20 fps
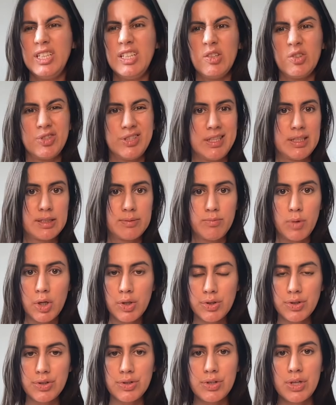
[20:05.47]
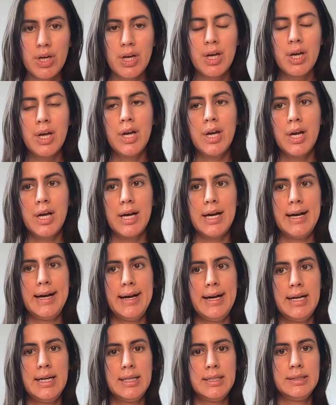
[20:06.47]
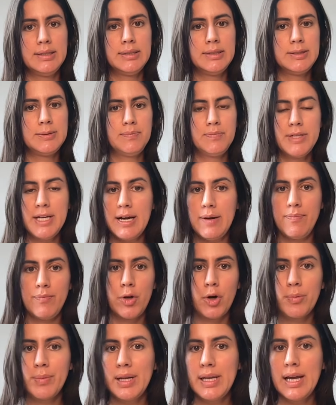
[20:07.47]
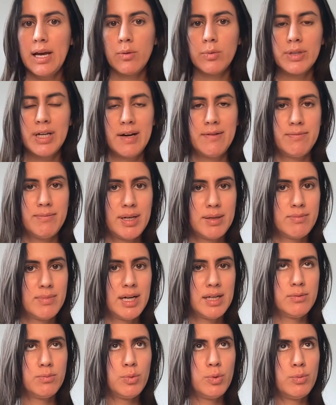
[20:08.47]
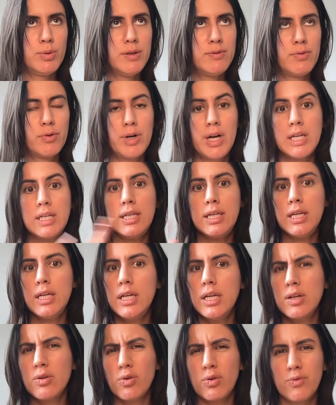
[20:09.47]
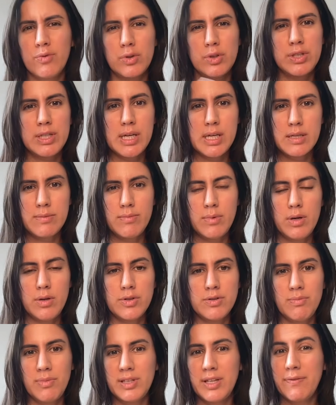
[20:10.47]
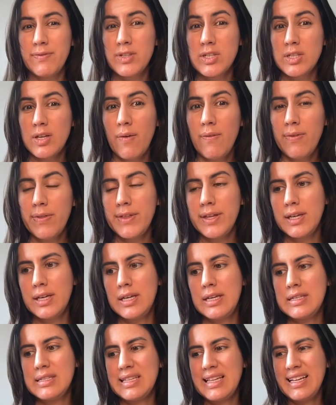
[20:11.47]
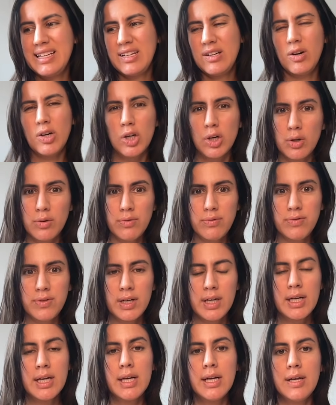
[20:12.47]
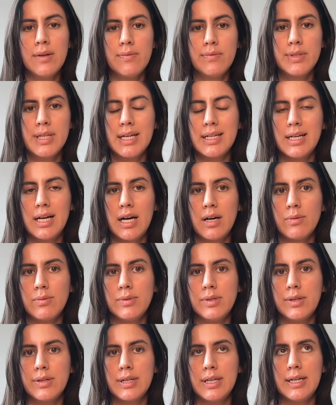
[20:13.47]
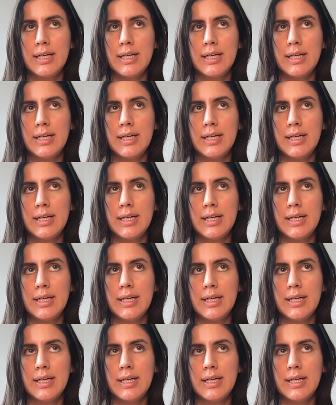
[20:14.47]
or 6 months. And yeah, normally I would have my mind movie for a year or for 6 months. But if something is like off, then I would